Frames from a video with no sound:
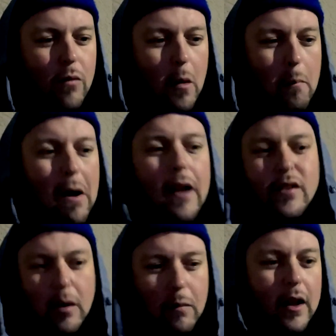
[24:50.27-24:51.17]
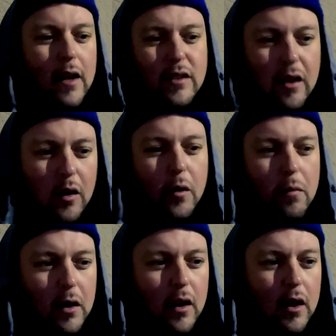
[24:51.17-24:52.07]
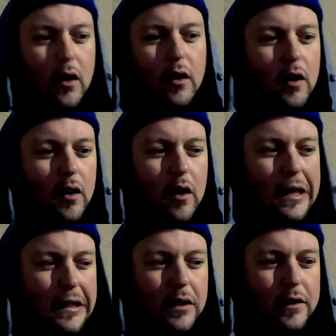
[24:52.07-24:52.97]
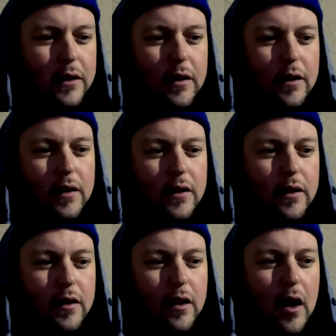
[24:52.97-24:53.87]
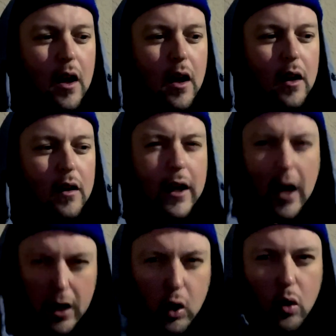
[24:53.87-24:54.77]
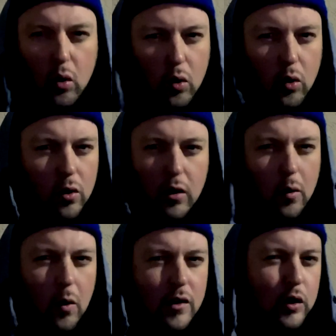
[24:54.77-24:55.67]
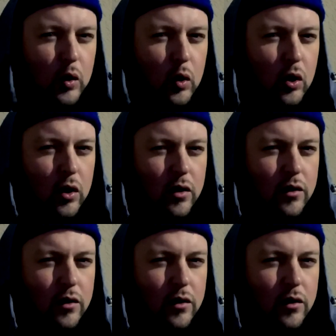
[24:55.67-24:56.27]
but something that stuck with me and uh, like I knew it wasn't cool